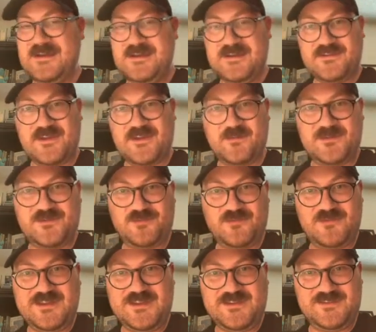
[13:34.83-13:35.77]
that was
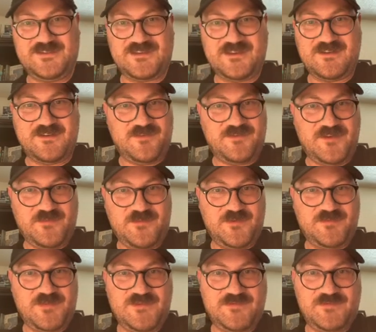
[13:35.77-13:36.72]
released, and I thought it
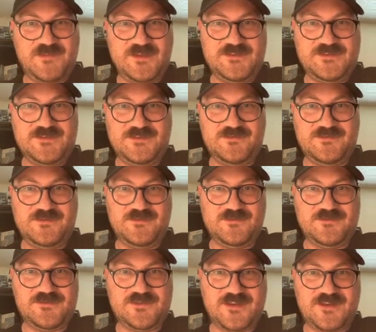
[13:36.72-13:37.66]
would be fun to
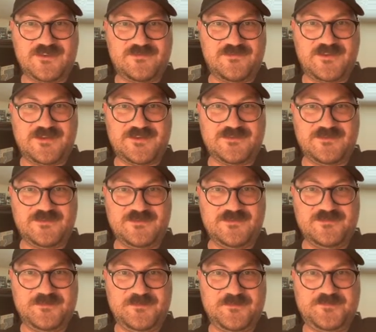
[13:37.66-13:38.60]
use a
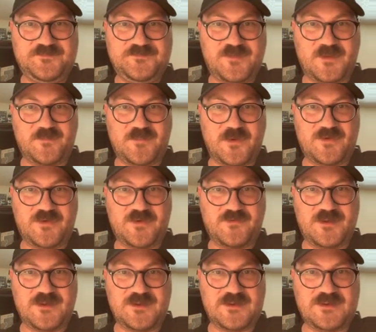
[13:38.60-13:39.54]
fossil
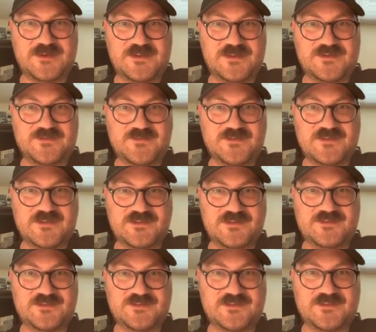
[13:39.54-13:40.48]
Pokemon in
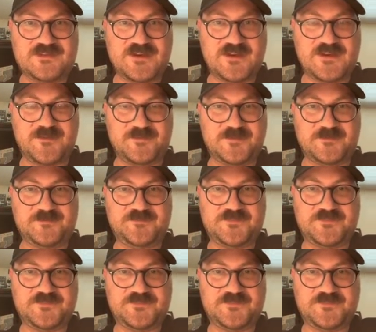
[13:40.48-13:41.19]
this cup.